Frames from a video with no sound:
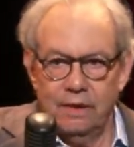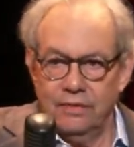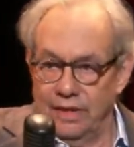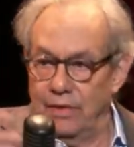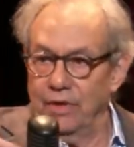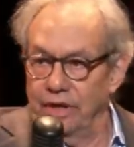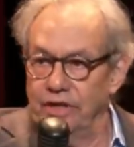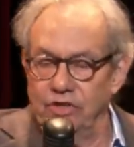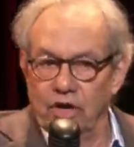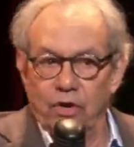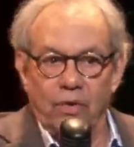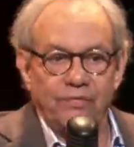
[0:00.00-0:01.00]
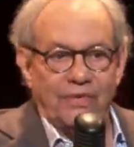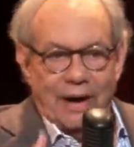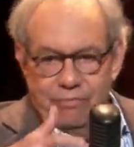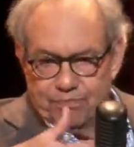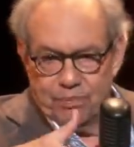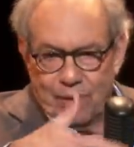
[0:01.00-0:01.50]
They really do. If I
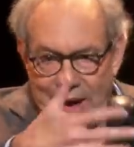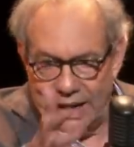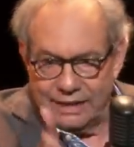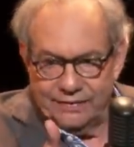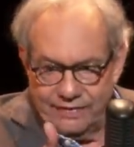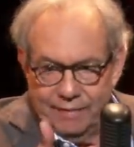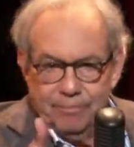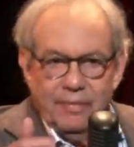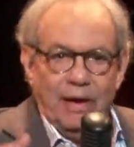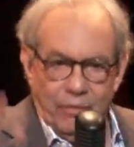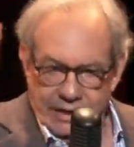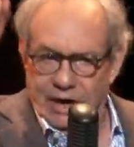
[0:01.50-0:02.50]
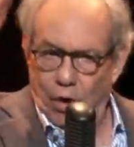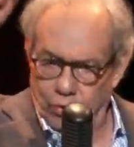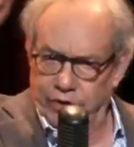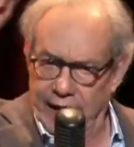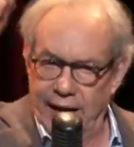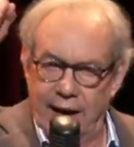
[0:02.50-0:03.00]
prodded them, they would
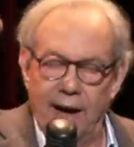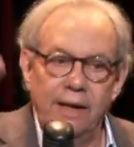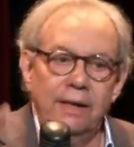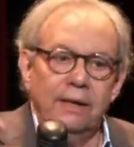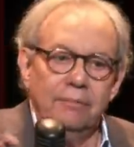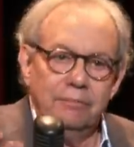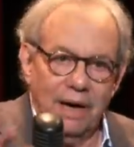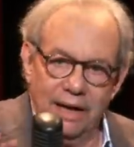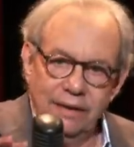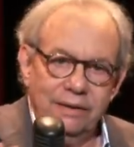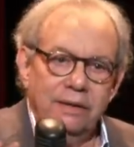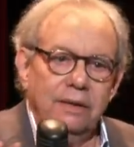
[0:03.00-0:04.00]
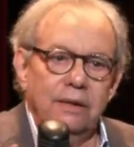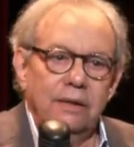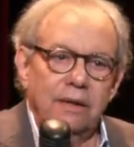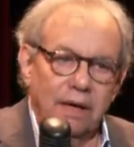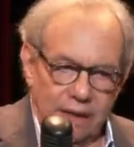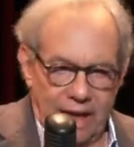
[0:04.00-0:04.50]
go, yeah. But
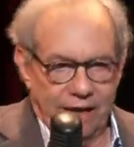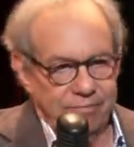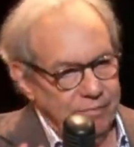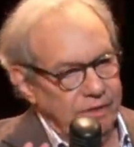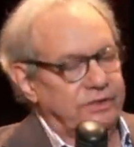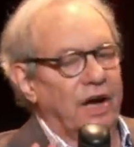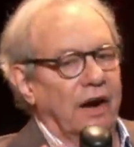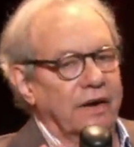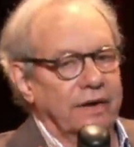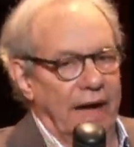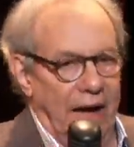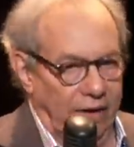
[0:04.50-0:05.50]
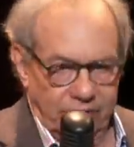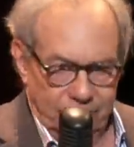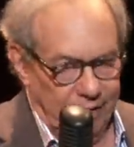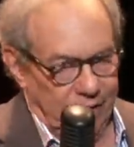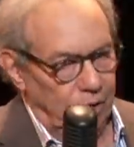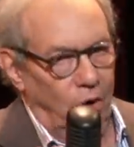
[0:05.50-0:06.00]
a lot of them are tuckered out. It's
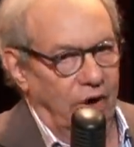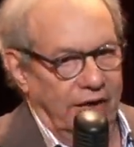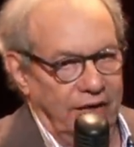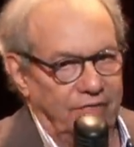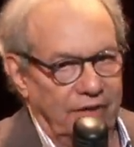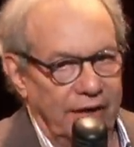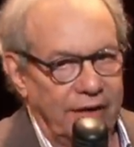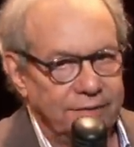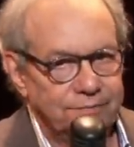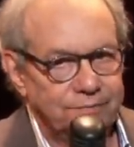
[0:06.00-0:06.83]
been a long evening.